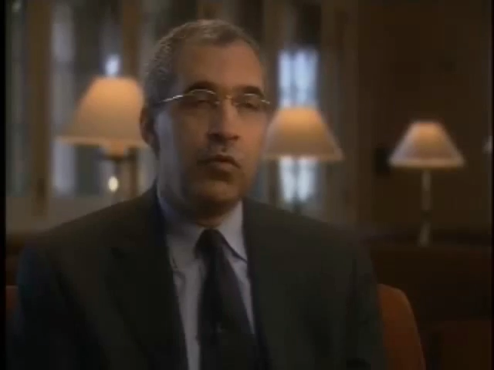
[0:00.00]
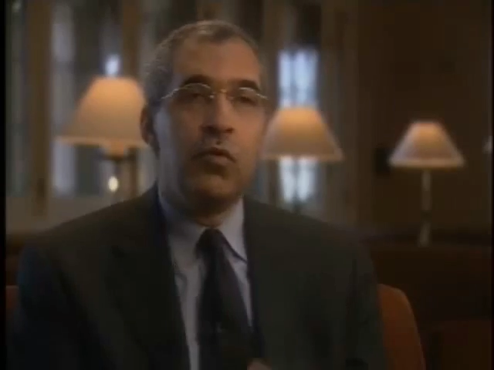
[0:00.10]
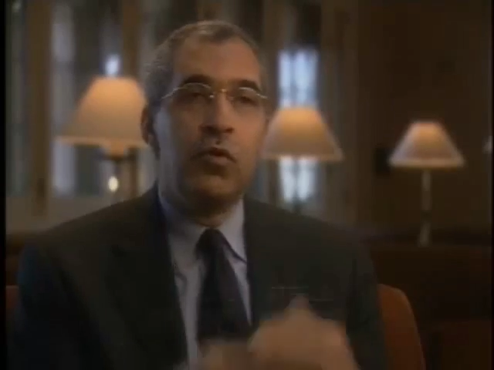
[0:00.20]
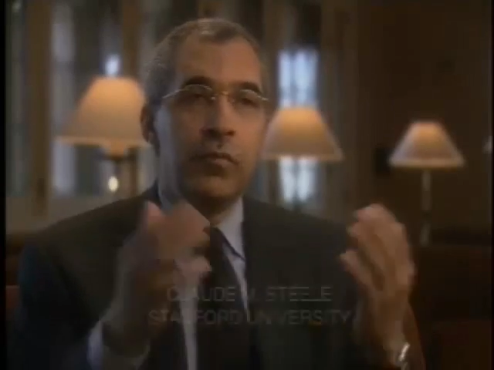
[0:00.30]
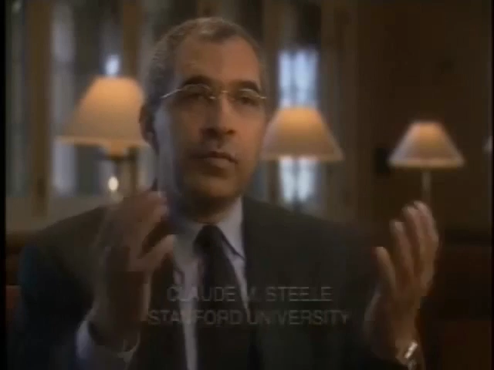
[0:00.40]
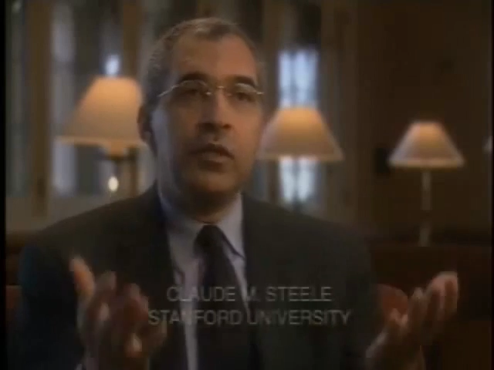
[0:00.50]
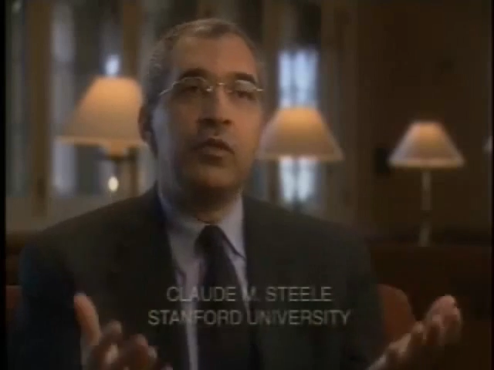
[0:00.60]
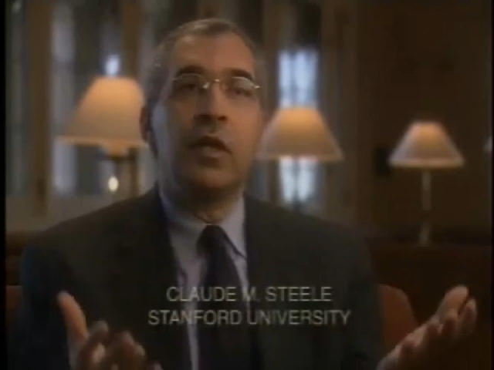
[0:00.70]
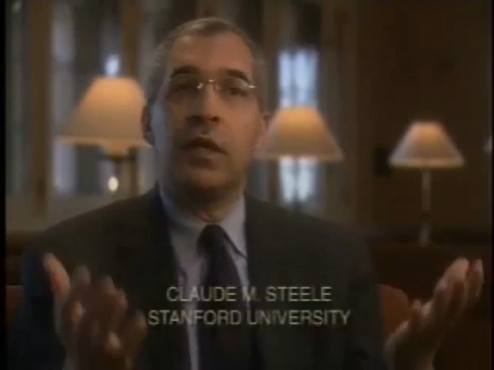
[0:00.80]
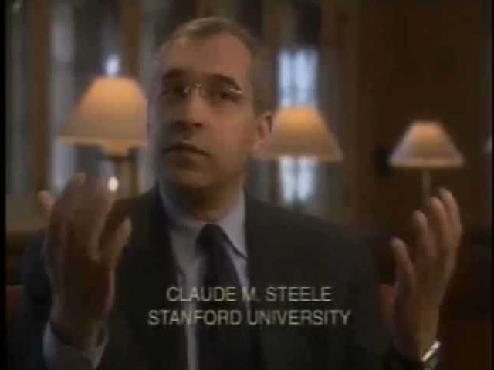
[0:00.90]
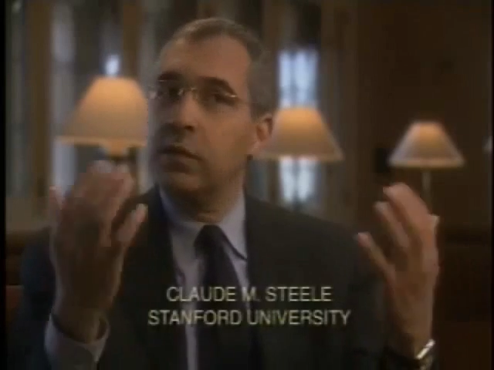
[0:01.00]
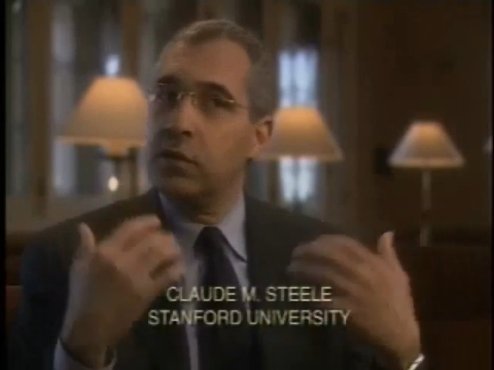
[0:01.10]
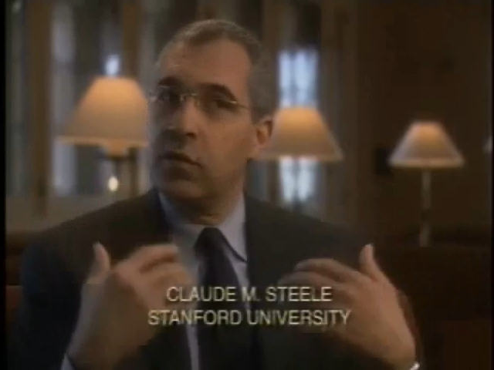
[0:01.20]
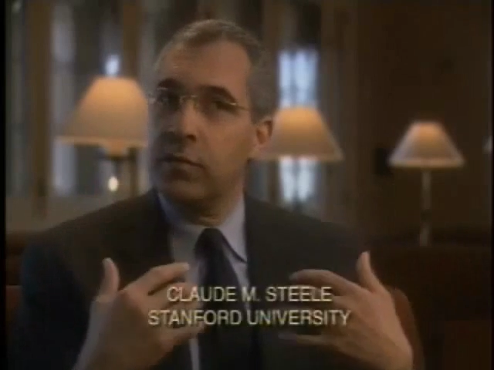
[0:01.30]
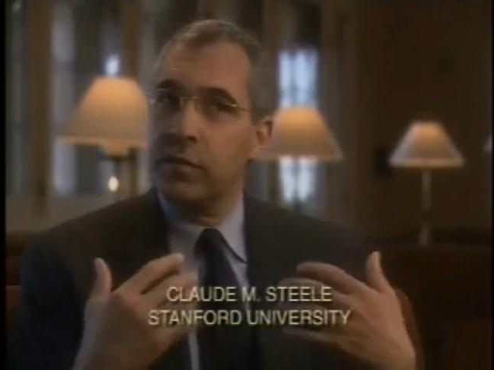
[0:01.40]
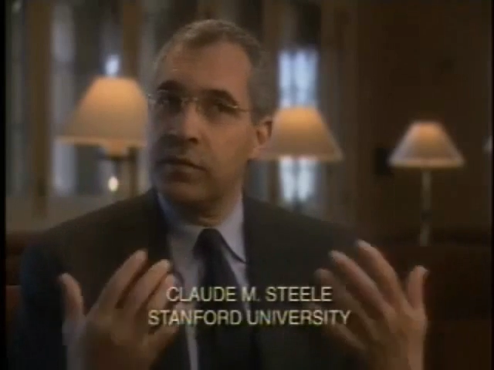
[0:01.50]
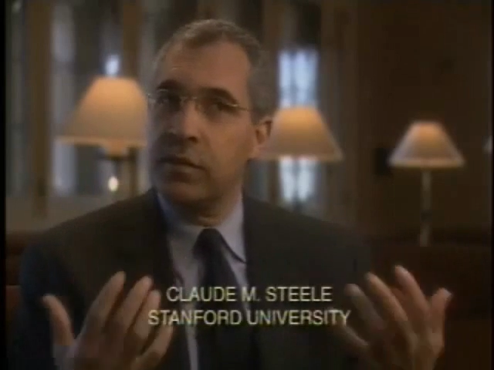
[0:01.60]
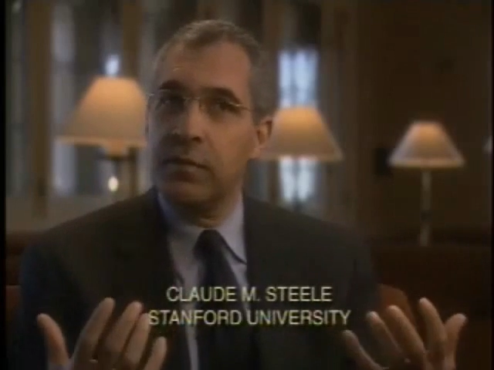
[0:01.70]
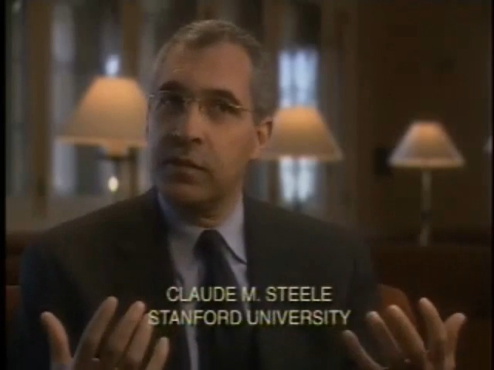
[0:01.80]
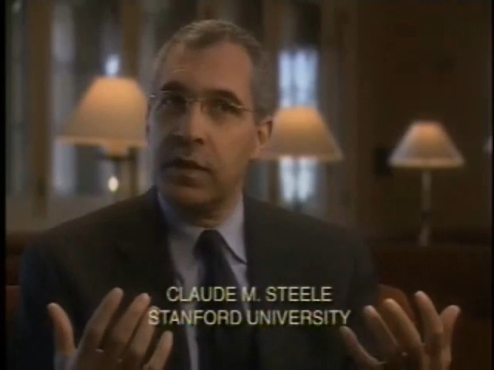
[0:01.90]
you could be judged in terms of
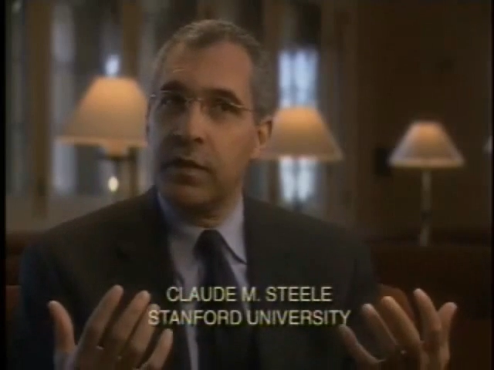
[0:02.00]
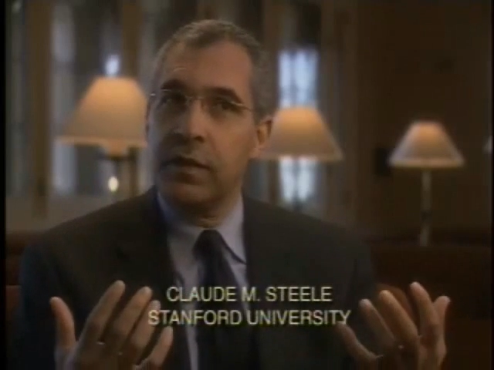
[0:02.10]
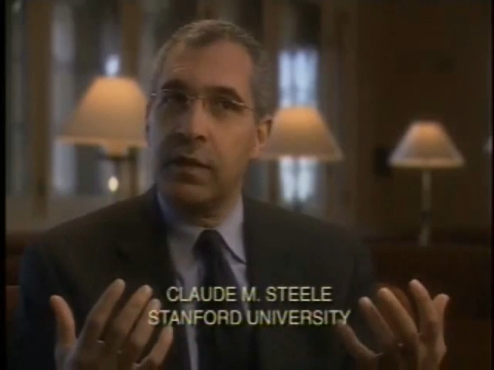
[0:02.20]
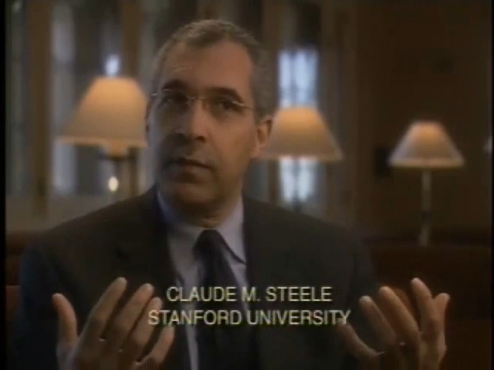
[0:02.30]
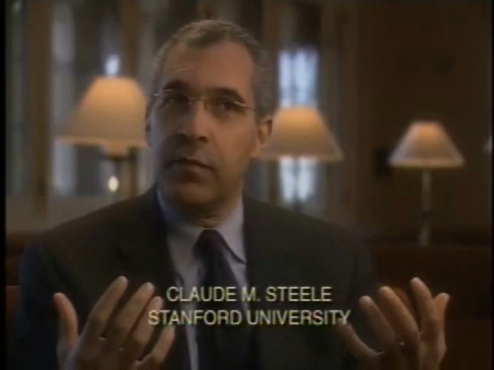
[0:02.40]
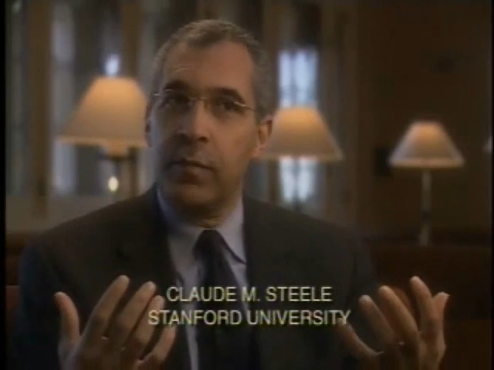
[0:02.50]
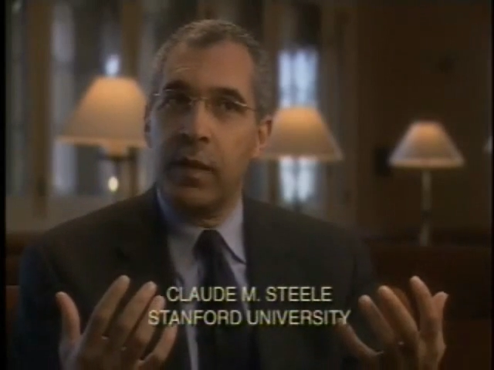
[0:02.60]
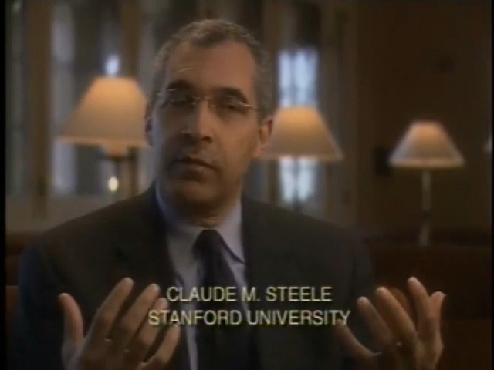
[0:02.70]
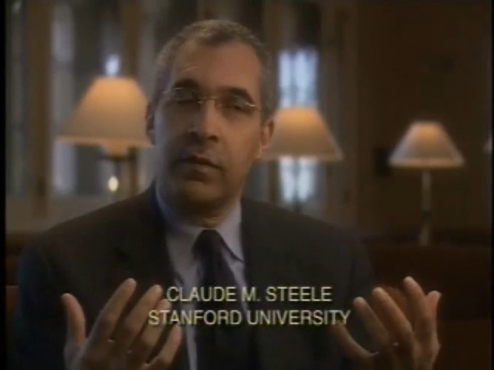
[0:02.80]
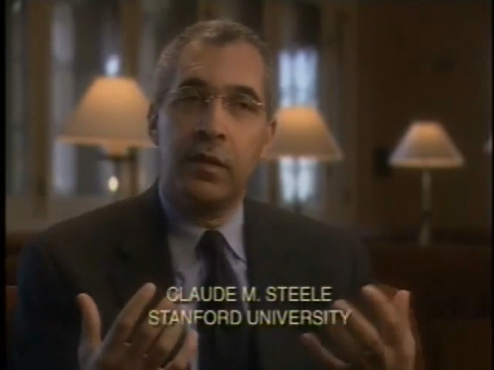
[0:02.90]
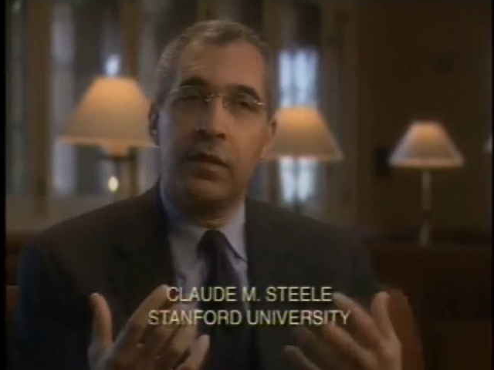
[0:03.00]
some stereotype about